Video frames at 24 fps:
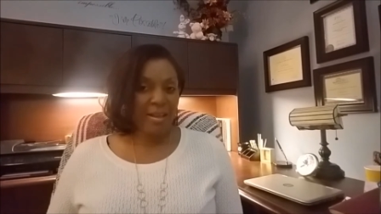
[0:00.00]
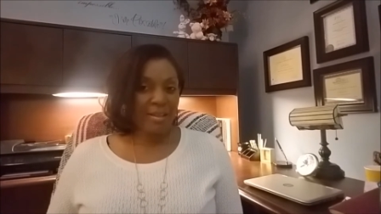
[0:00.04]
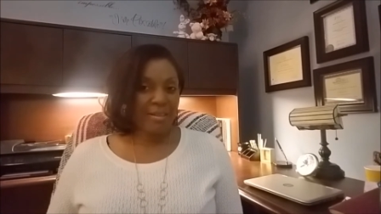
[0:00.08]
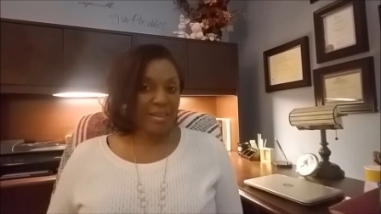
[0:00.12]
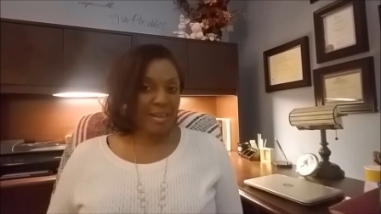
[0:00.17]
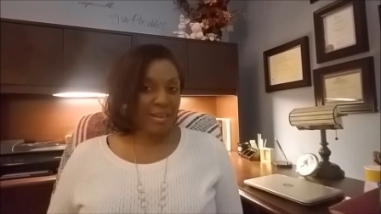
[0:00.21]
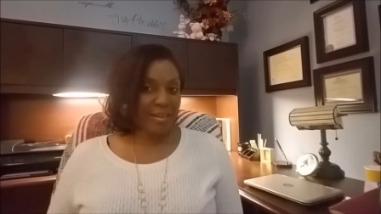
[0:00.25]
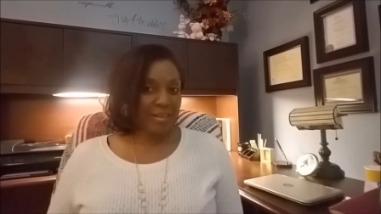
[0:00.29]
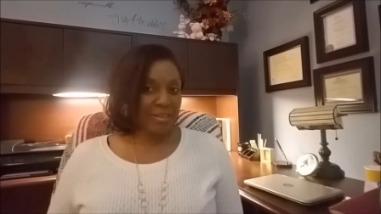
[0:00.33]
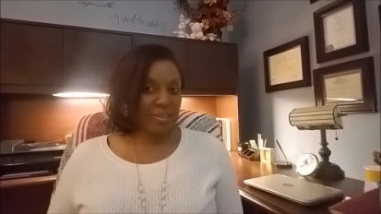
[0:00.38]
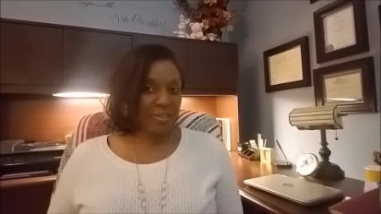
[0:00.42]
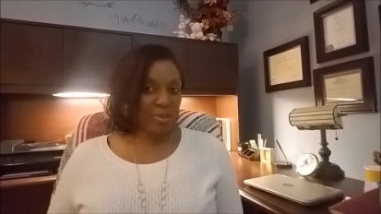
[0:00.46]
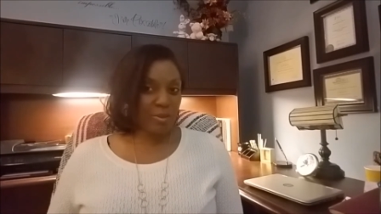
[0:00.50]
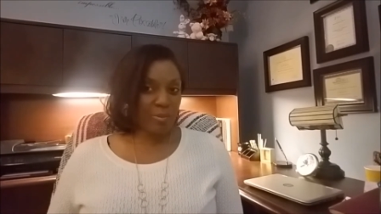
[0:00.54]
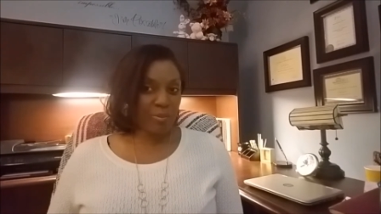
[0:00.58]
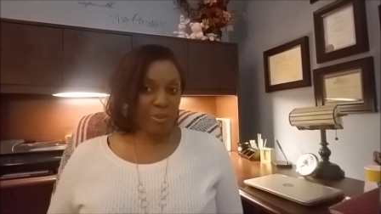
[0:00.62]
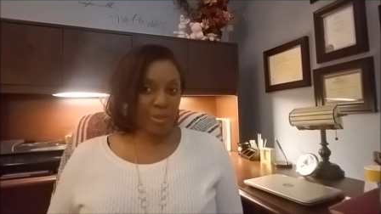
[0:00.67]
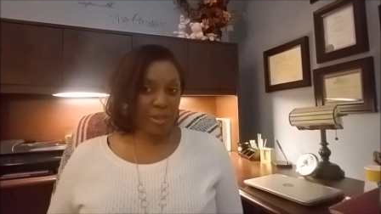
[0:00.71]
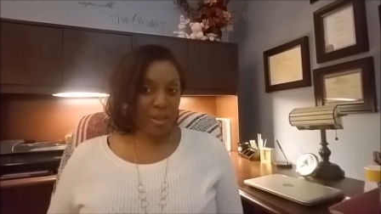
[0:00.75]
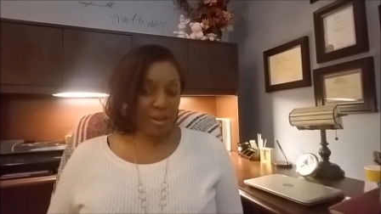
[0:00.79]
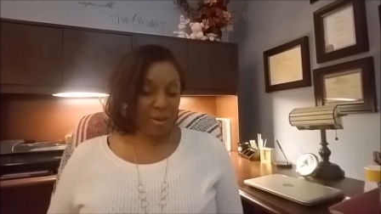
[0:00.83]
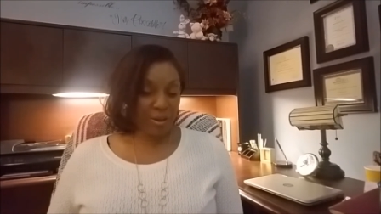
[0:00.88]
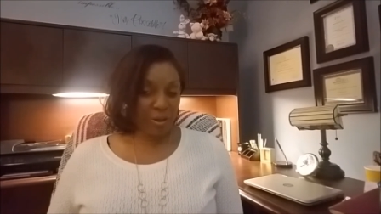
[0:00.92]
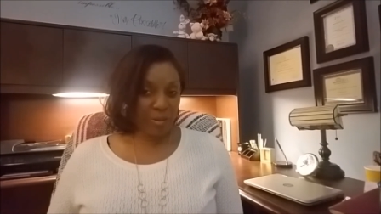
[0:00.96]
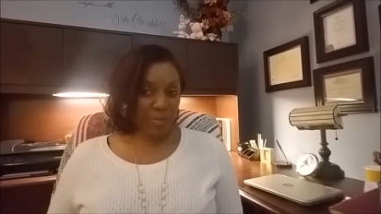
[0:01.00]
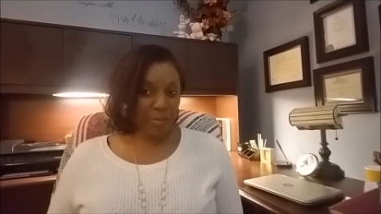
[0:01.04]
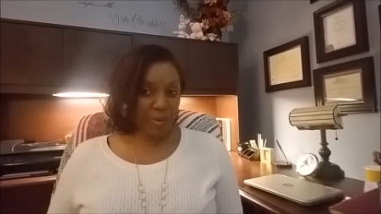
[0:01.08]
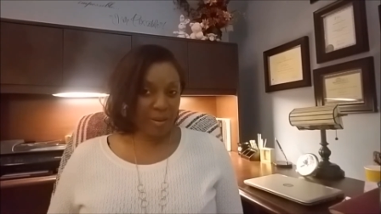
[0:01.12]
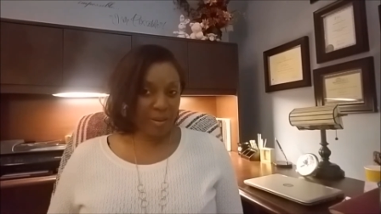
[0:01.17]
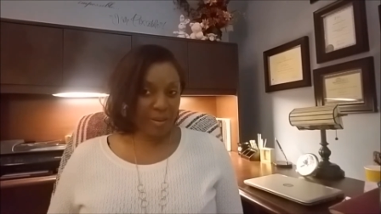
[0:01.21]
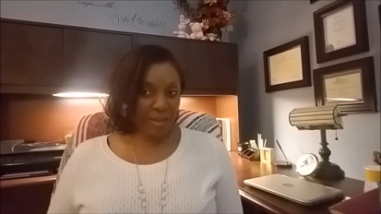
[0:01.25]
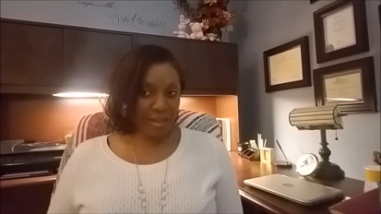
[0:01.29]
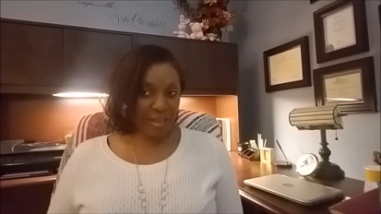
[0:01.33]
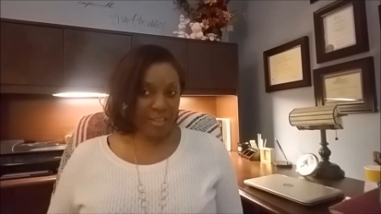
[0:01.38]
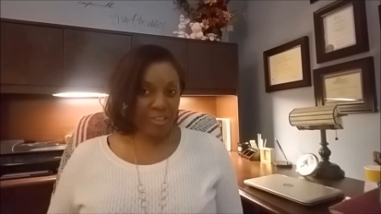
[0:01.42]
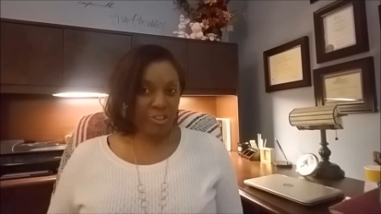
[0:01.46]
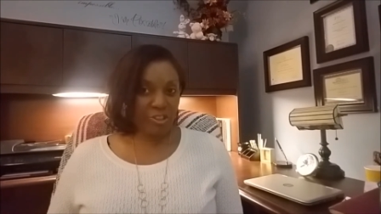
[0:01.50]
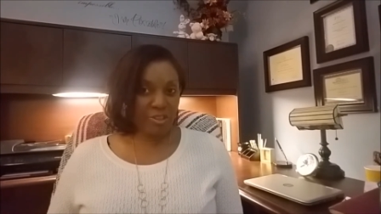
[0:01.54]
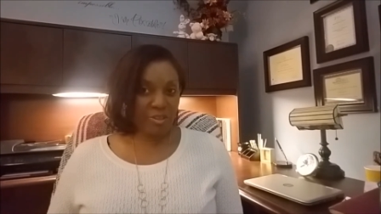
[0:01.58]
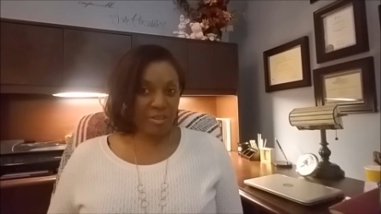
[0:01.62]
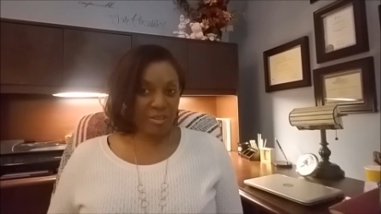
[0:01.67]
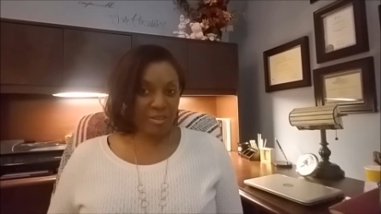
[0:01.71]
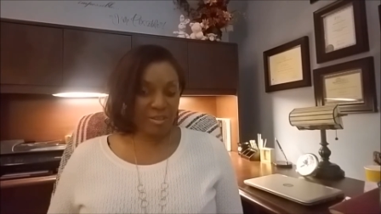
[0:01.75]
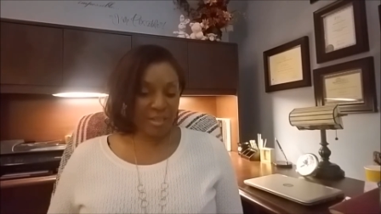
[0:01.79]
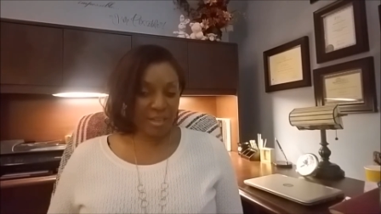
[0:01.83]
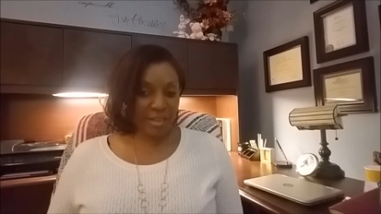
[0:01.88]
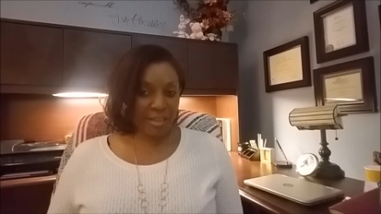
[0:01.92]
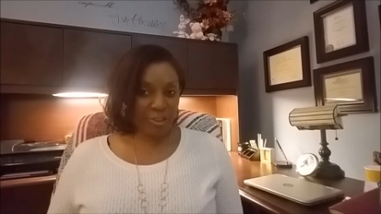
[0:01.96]
That is the preoccupied anxious
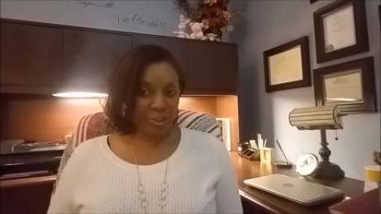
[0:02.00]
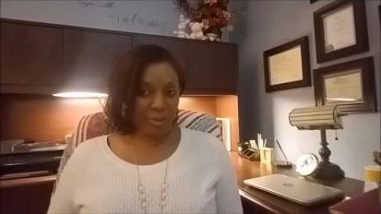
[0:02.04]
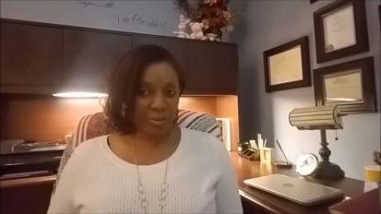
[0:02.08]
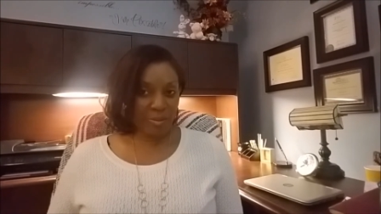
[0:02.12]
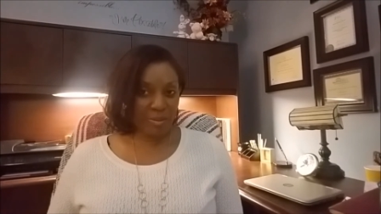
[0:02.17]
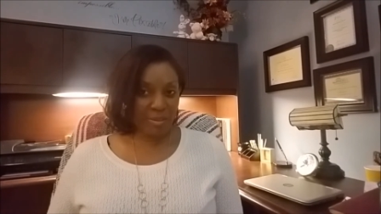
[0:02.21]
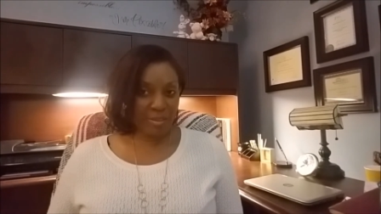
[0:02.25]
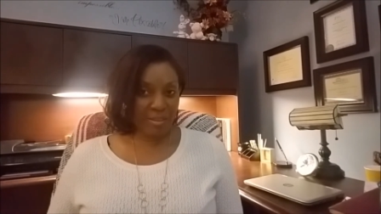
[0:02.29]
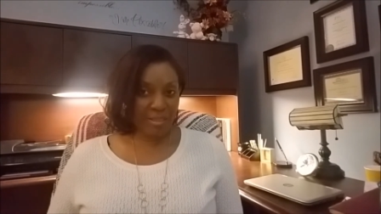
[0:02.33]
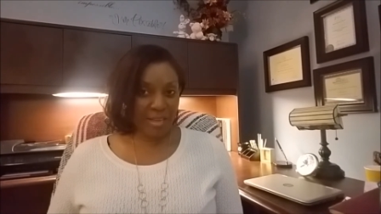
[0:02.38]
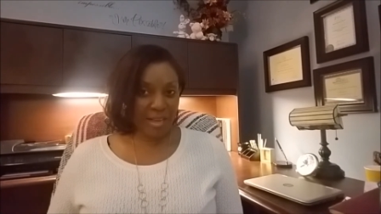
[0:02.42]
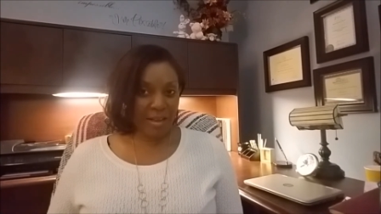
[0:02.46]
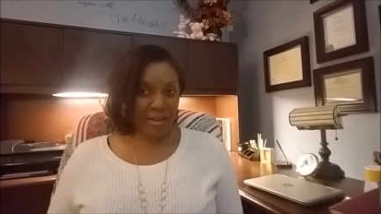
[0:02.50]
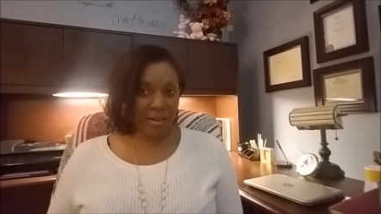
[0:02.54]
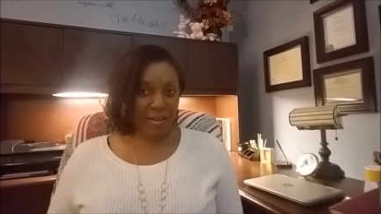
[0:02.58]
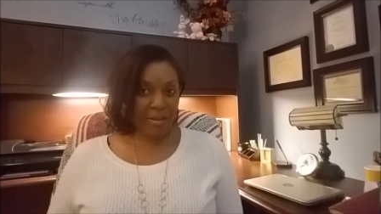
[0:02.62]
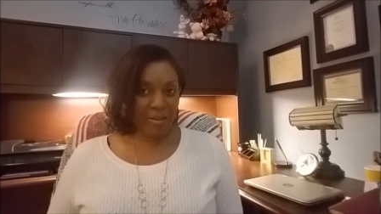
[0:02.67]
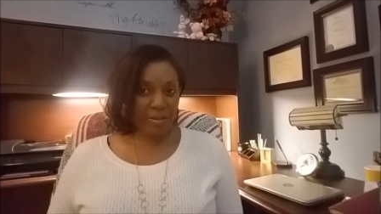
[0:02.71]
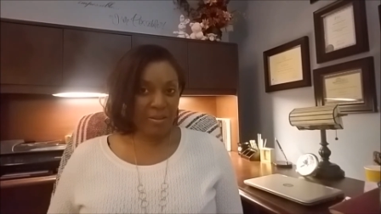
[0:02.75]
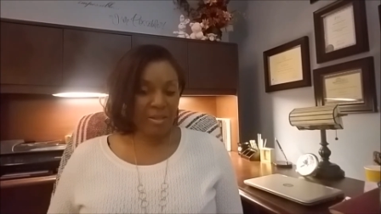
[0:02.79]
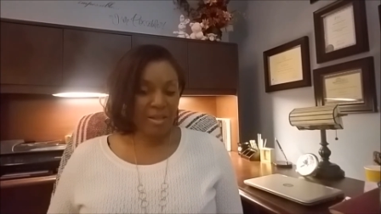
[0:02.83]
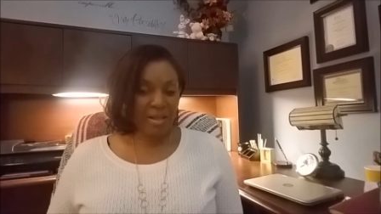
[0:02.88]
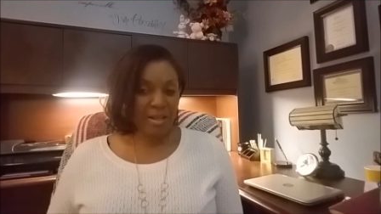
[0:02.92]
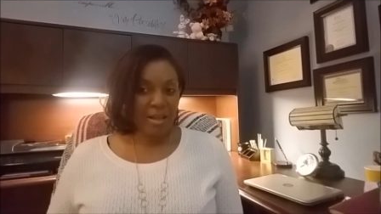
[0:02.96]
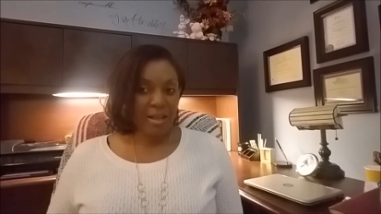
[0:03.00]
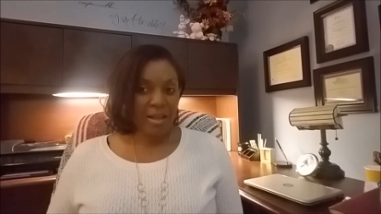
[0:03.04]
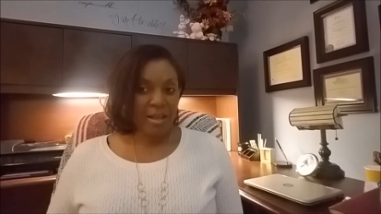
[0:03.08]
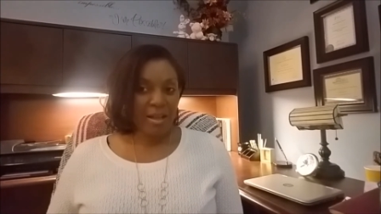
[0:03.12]
attachment style.